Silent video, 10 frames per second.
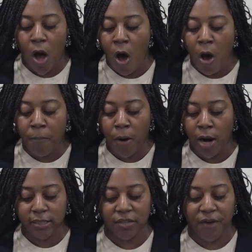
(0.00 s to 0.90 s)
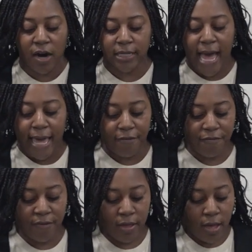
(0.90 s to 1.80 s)
all parts of our
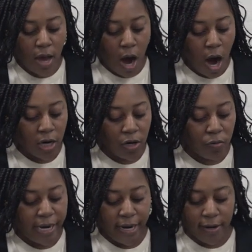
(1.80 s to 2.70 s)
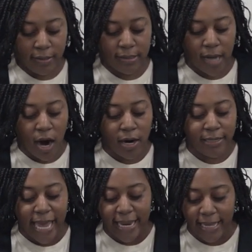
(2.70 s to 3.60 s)
life, our careers, our
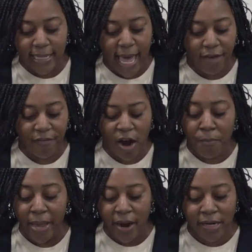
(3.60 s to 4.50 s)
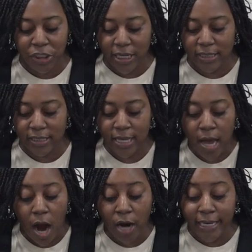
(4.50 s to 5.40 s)
dating life, our marriages,
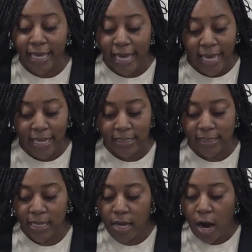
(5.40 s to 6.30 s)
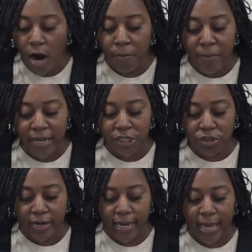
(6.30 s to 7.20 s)
our kids, our
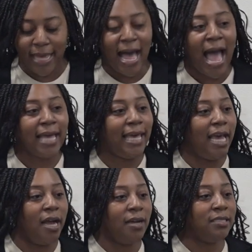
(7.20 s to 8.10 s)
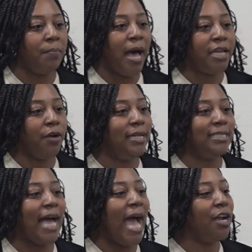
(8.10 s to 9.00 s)
ministry. God cares about your
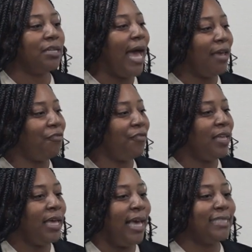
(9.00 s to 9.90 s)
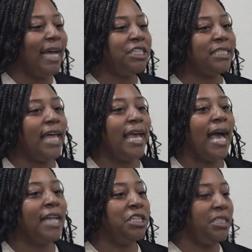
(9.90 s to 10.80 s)
entire life. It's not just like
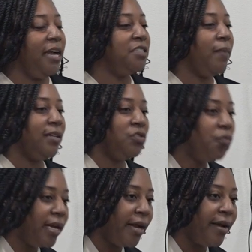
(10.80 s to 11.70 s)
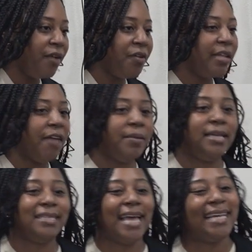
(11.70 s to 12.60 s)
God just cares about this one area of your life, but
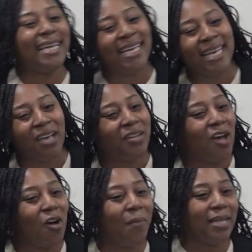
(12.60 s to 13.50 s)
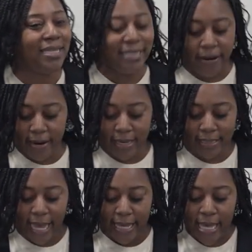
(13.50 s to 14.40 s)
he's like, "I don't know about this area."
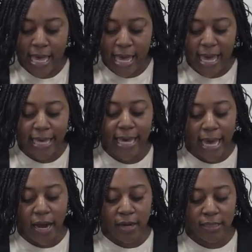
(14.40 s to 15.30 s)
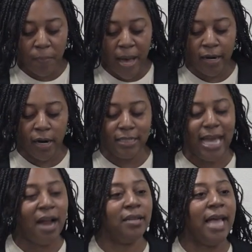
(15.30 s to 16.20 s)
It's like he cares about our
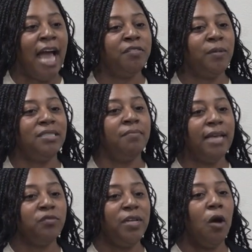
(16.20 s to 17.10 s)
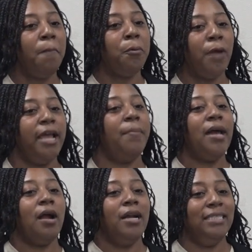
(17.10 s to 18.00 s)
entire lives, but sometimes we don't pray
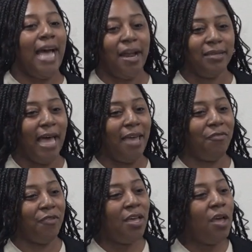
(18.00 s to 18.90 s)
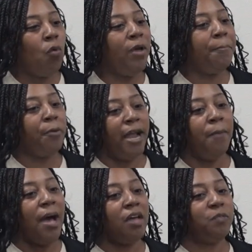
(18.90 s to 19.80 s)
about our entire life. We pray
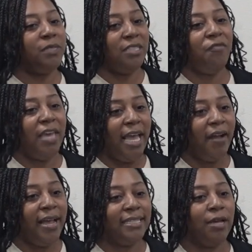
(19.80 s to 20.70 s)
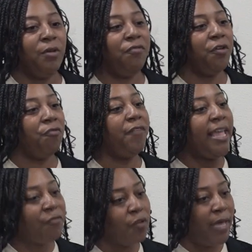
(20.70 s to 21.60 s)
about specific areas that we feel
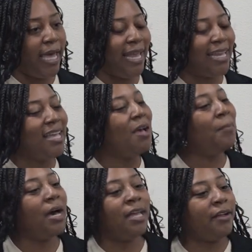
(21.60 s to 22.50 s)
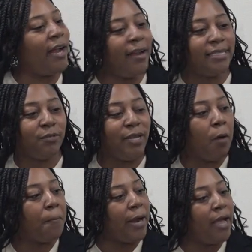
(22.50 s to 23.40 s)
faithful in, but other areas that we
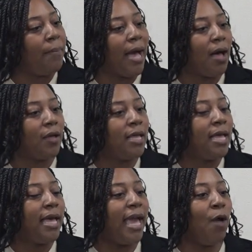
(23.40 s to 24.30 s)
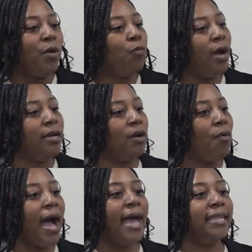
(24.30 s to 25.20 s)
don't pray about, and we wonder
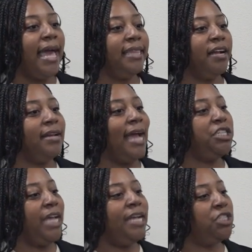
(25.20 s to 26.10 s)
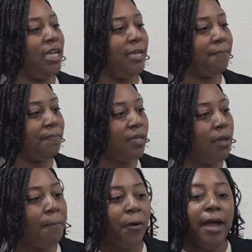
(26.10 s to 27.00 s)
why, like, they're not changing.
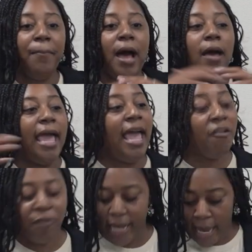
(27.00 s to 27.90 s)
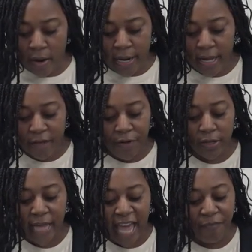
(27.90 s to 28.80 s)
Pray about every area of
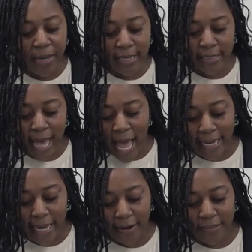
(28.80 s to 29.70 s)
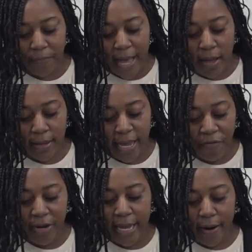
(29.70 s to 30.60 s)
your life because God cares about
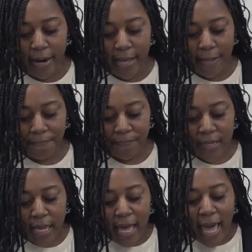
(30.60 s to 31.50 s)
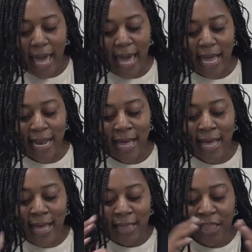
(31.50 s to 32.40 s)
every area. And
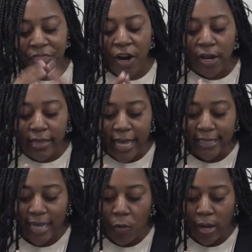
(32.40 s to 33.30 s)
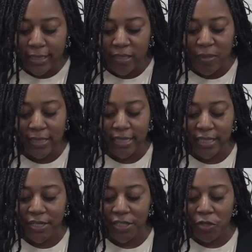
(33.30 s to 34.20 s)
the third thing is I want us to be
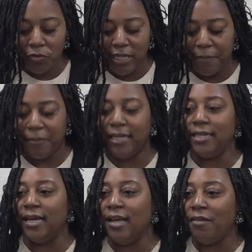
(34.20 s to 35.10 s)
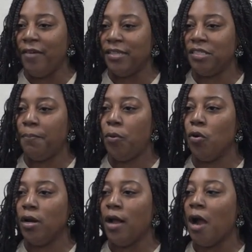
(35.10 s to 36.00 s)
sisters who deeply love and
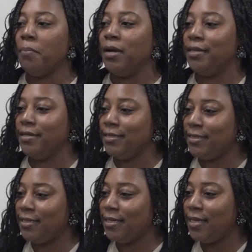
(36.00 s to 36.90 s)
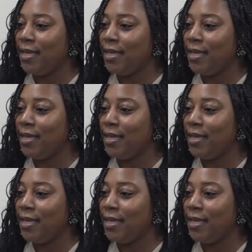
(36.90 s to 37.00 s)
support our brothers.